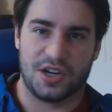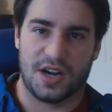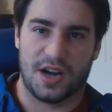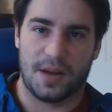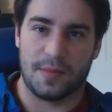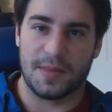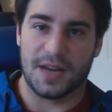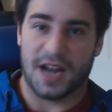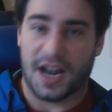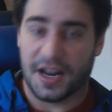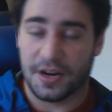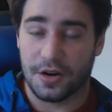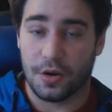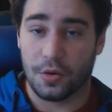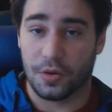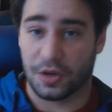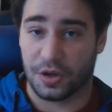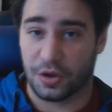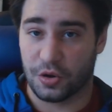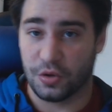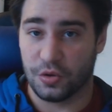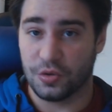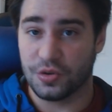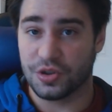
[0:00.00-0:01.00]
I mean, I know the
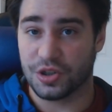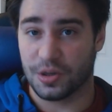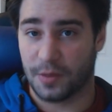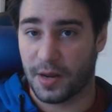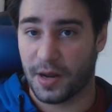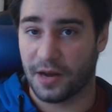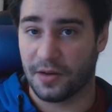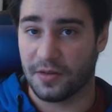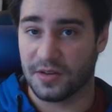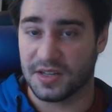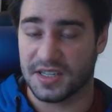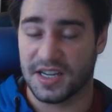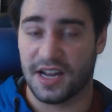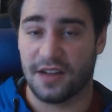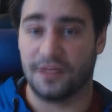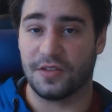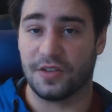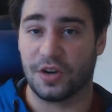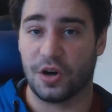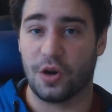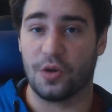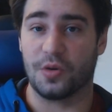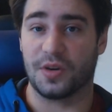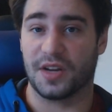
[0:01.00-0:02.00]
Kuja pirates have
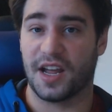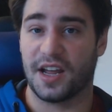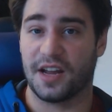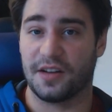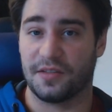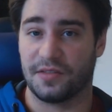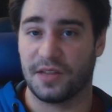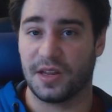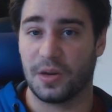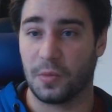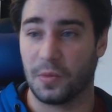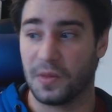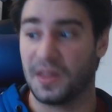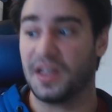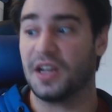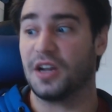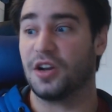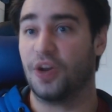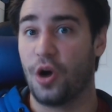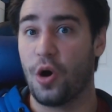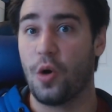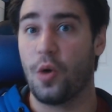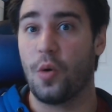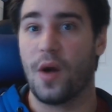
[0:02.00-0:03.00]
their own kind of thing where they
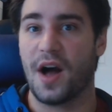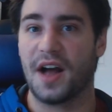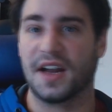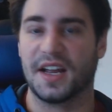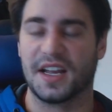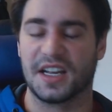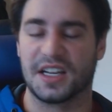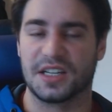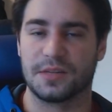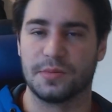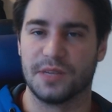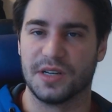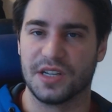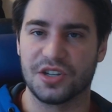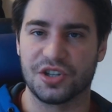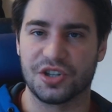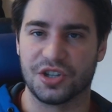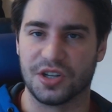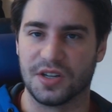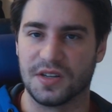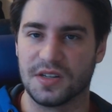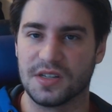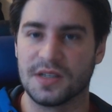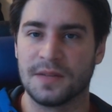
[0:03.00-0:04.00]
go on
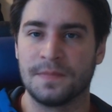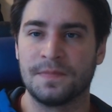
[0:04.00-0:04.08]
expeditions,